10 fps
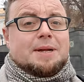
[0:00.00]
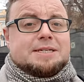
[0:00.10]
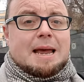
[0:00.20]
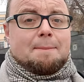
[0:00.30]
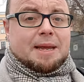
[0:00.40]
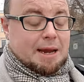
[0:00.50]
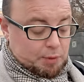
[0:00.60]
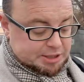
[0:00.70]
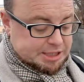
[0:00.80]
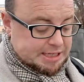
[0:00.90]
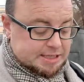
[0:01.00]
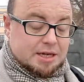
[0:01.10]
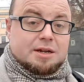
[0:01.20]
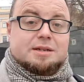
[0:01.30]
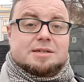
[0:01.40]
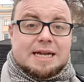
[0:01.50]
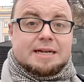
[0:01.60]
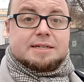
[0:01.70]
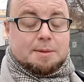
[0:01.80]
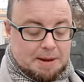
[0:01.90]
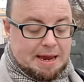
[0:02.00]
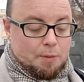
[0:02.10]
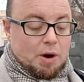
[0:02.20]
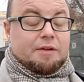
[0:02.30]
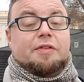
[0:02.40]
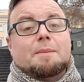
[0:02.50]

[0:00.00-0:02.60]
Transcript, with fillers: Potemkin, which is said to be one of the